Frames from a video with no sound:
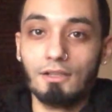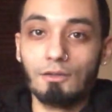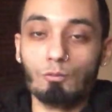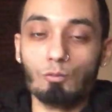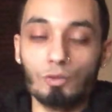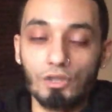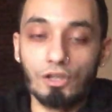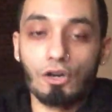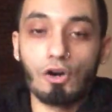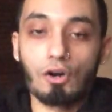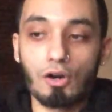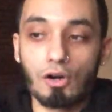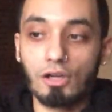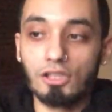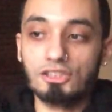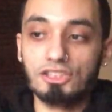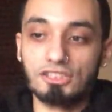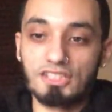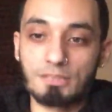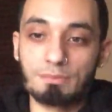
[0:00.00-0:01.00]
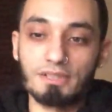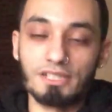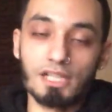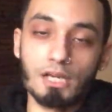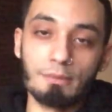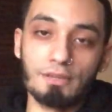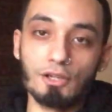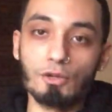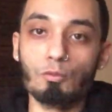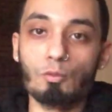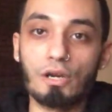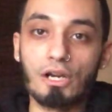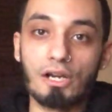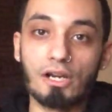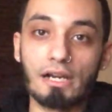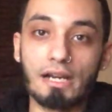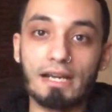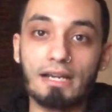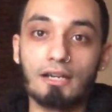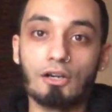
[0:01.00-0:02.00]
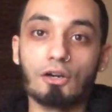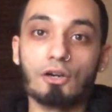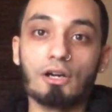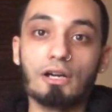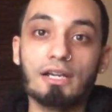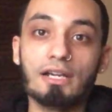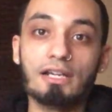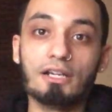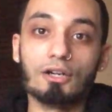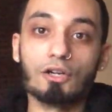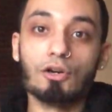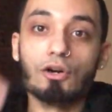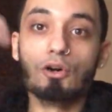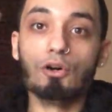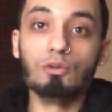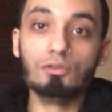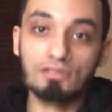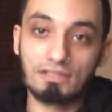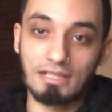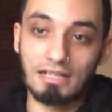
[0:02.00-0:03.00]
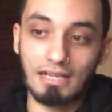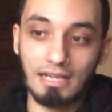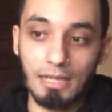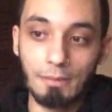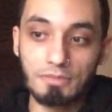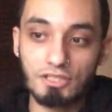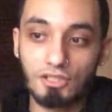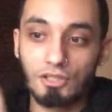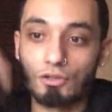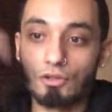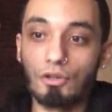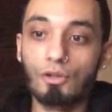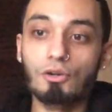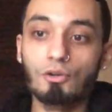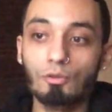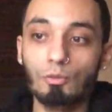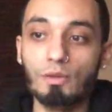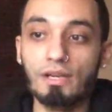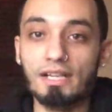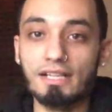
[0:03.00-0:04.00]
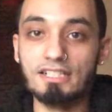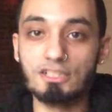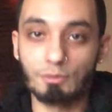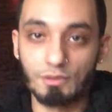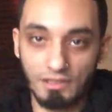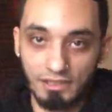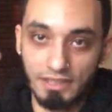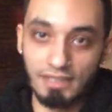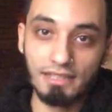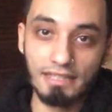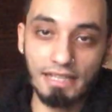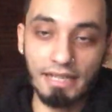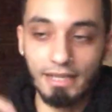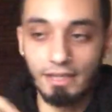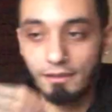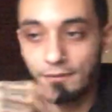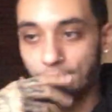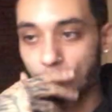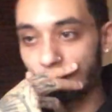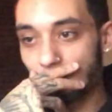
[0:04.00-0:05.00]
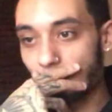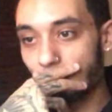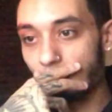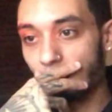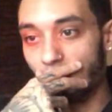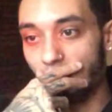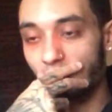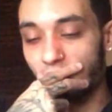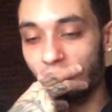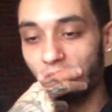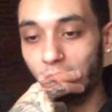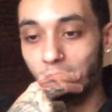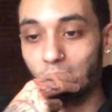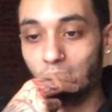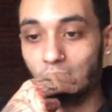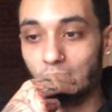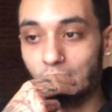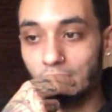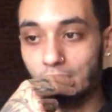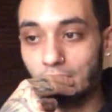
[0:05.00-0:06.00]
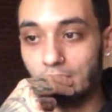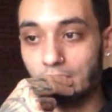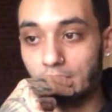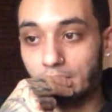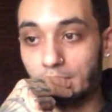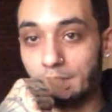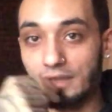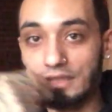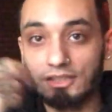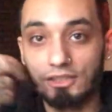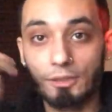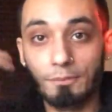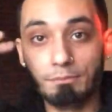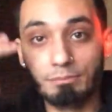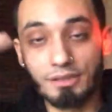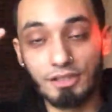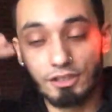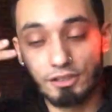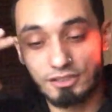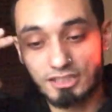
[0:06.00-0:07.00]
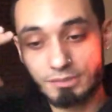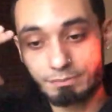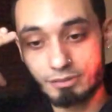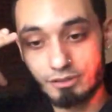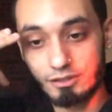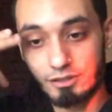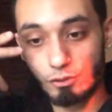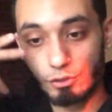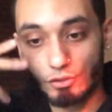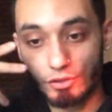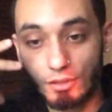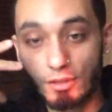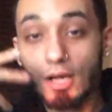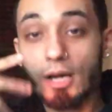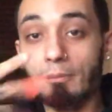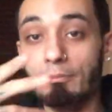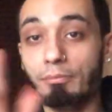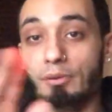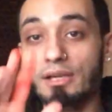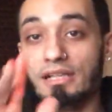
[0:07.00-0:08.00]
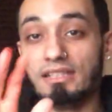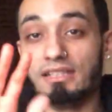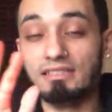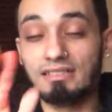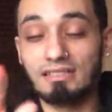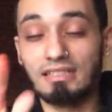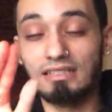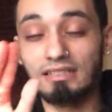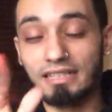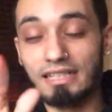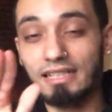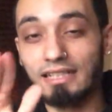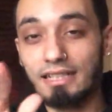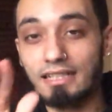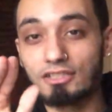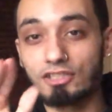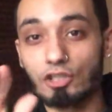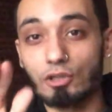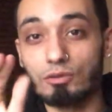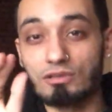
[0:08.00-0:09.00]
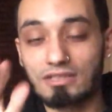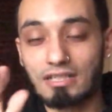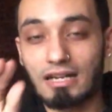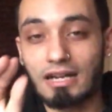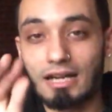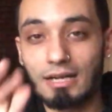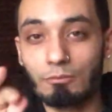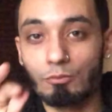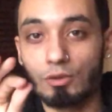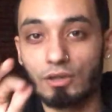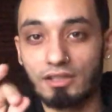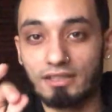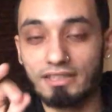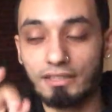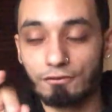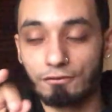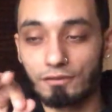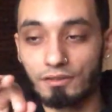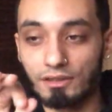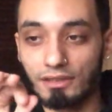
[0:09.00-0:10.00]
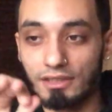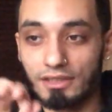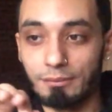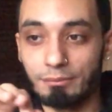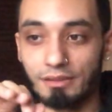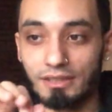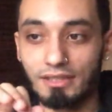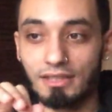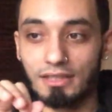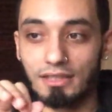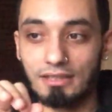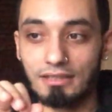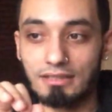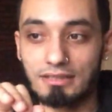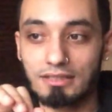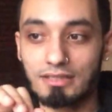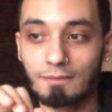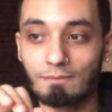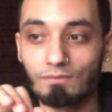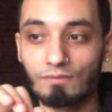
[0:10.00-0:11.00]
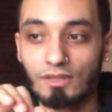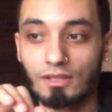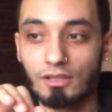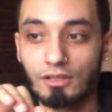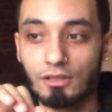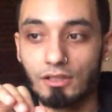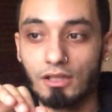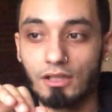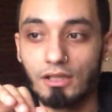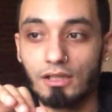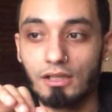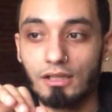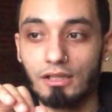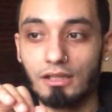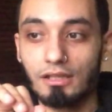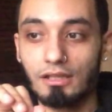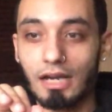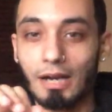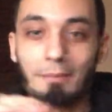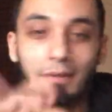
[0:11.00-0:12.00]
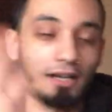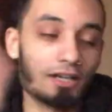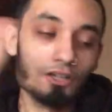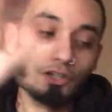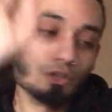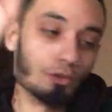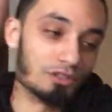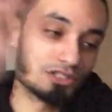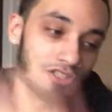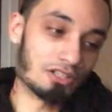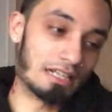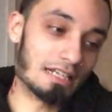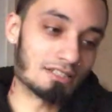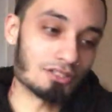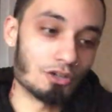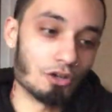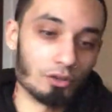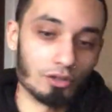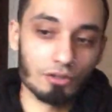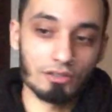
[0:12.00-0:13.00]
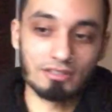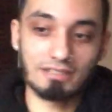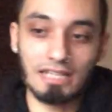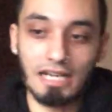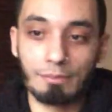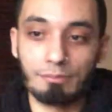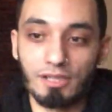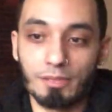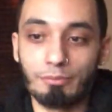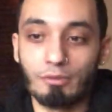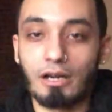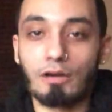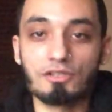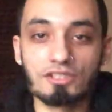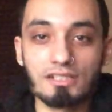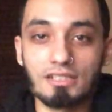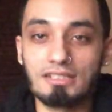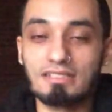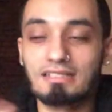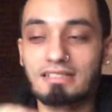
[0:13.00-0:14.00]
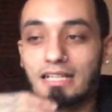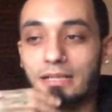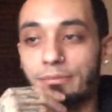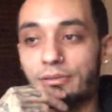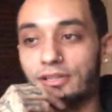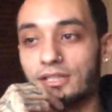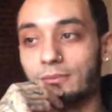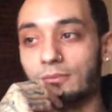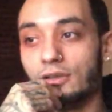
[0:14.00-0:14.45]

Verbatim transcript: we're all just becoming aware in our in our own times and our own ways within that. Um, but the bigger spirit or the but the, the thing is though, time work differently because I'm not going to go into that. That's a whole other topic. But I was going to say pretty